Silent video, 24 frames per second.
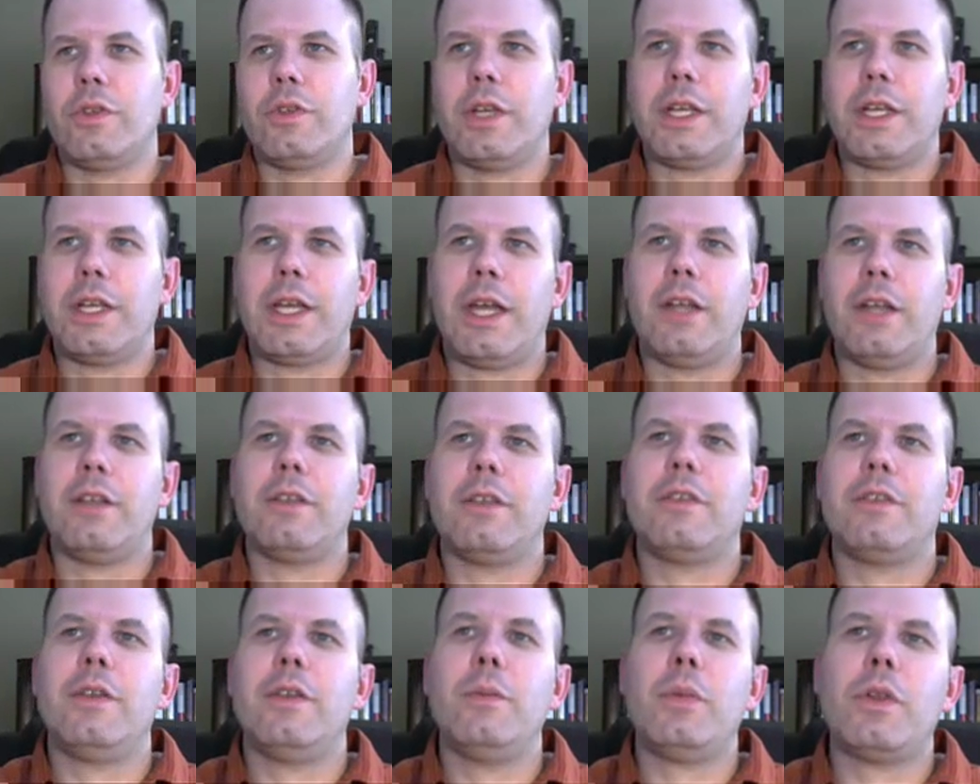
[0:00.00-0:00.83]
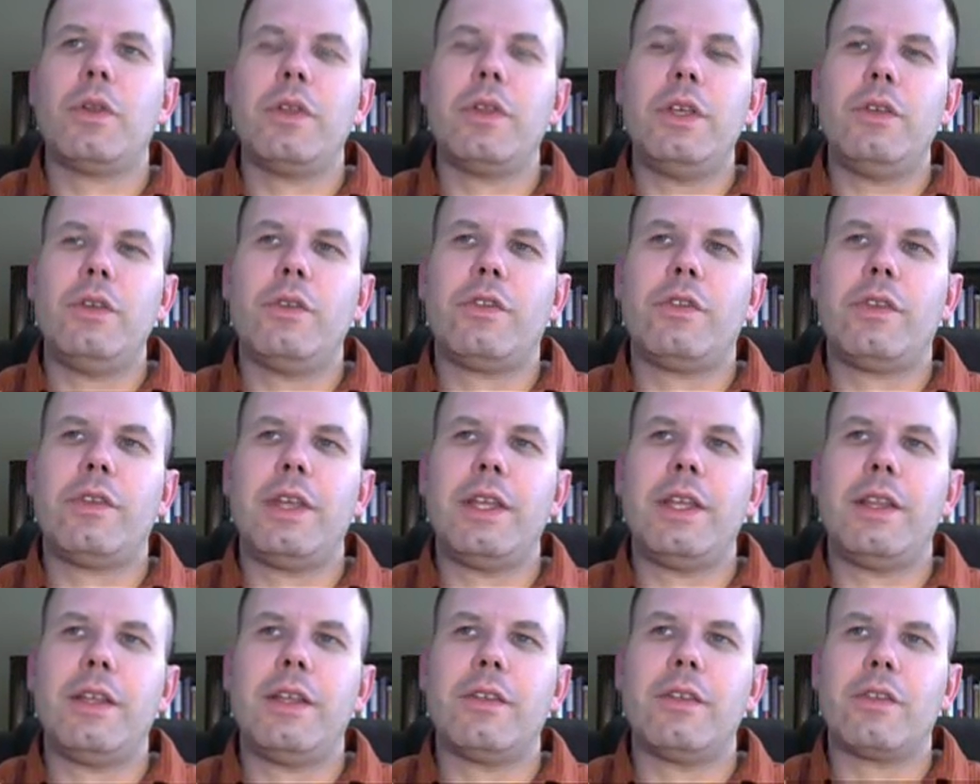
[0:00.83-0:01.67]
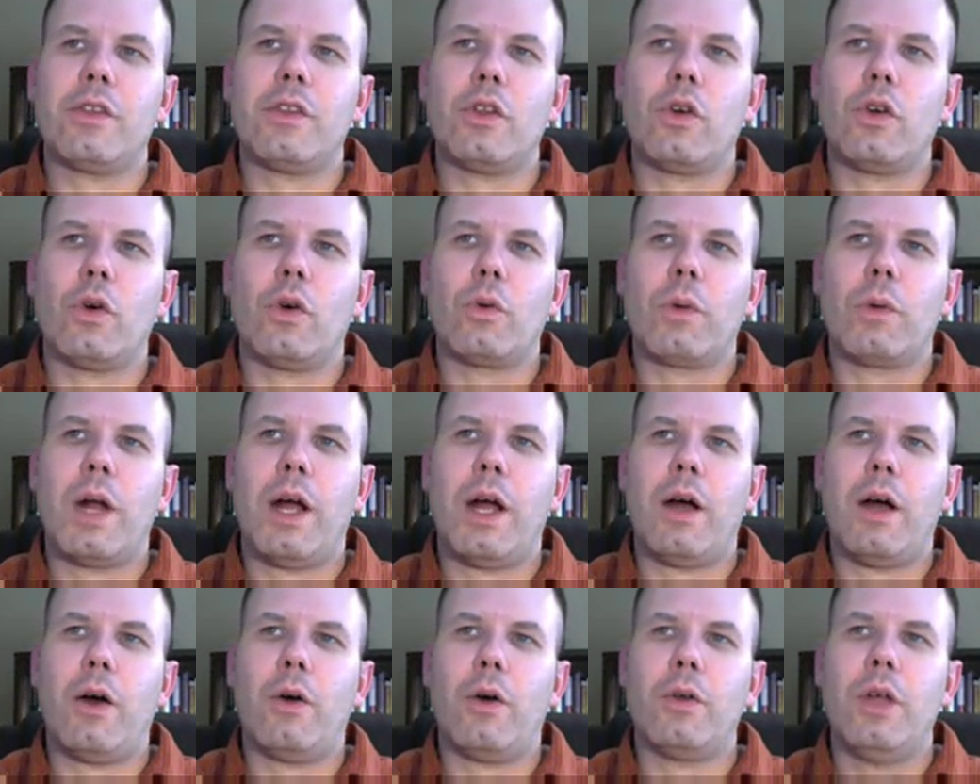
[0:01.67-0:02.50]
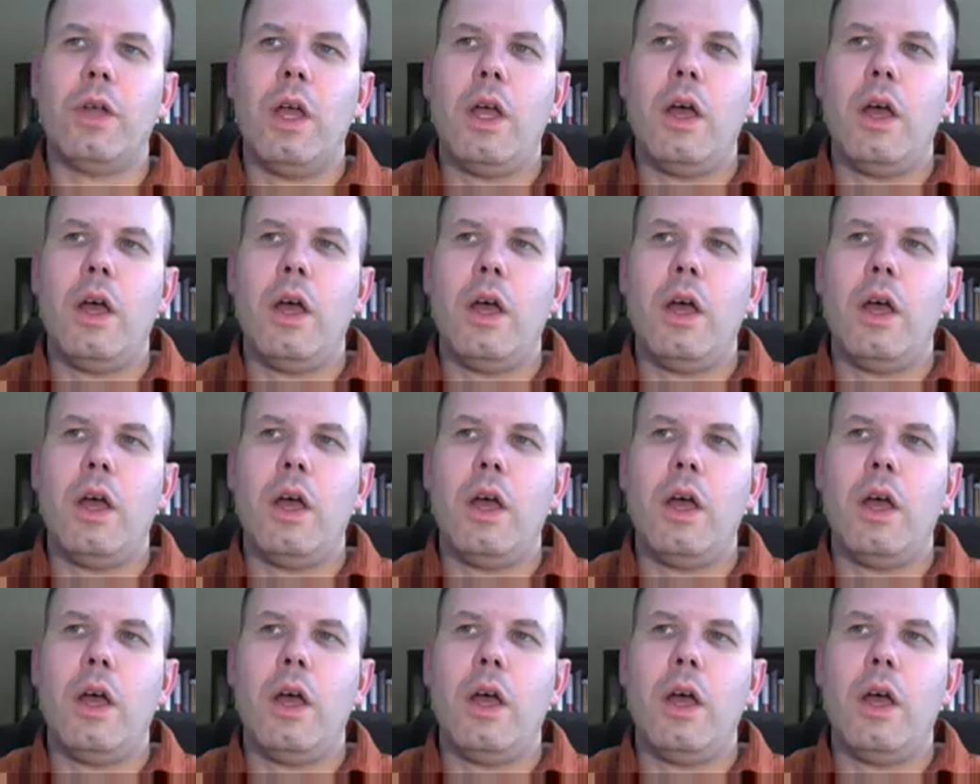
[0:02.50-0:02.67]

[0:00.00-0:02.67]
And again, typically you see these little round